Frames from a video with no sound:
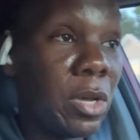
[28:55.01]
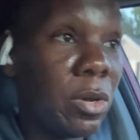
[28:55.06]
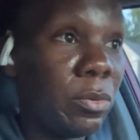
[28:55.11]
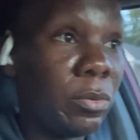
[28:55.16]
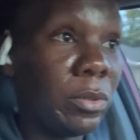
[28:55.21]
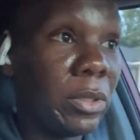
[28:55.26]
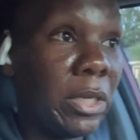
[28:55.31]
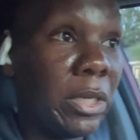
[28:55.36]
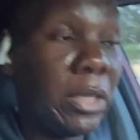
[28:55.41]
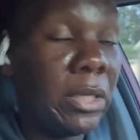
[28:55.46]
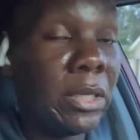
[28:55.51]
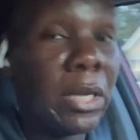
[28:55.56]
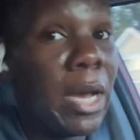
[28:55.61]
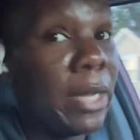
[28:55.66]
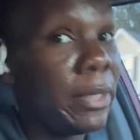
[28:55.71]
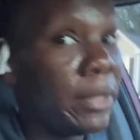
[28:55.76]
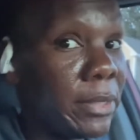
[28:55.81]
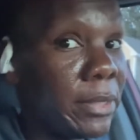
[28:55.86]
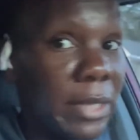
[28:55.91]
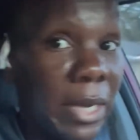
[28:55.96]
only not
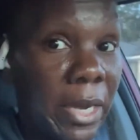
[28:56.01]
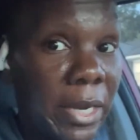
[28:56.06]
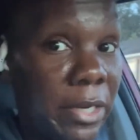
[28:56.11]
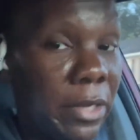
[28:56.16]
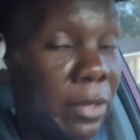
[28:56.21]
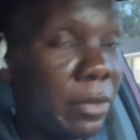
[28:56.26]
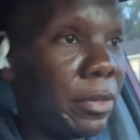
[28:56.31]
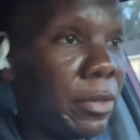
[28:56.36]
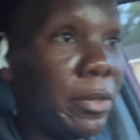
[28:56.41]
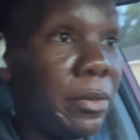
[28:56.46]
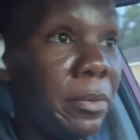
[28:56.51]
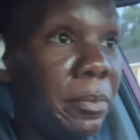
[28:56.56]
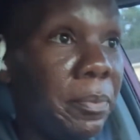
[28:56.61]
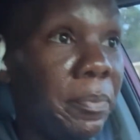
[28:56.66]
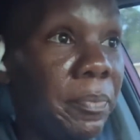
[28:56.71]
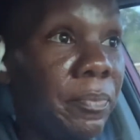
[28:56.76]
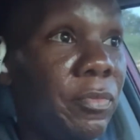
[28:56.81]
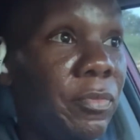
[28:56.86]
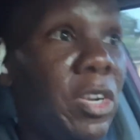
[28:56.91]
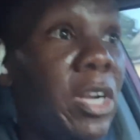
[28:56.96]
in the dining room